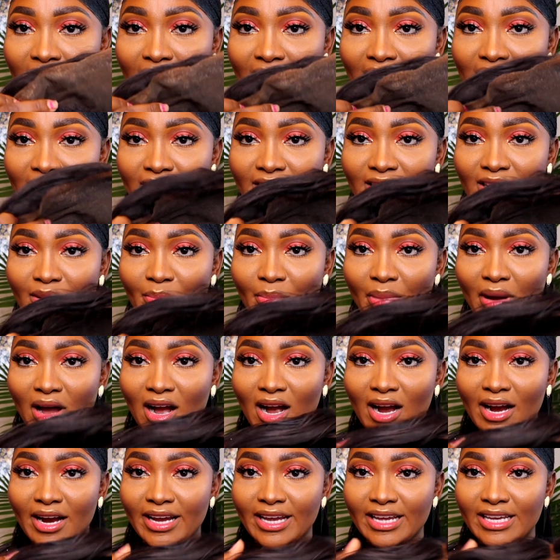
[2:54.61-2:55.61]
and then the
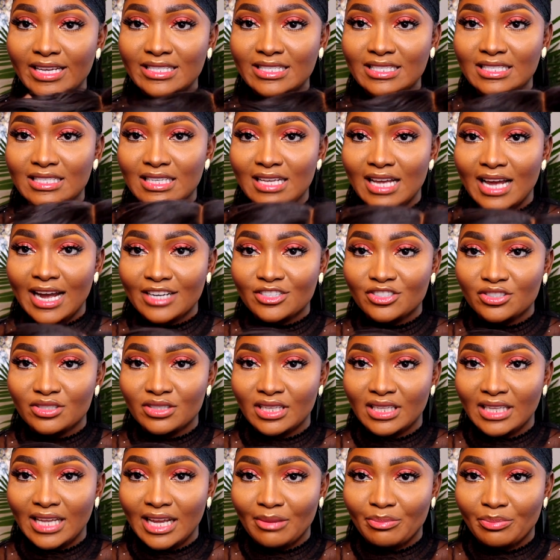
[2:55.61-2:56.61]
part is
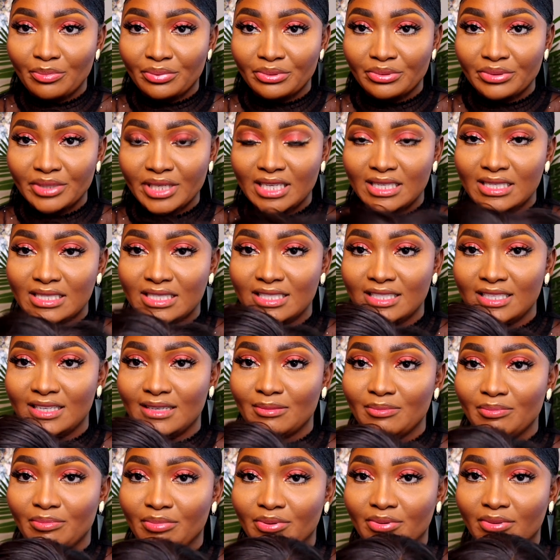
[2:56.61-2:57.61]
actually like pretty deep.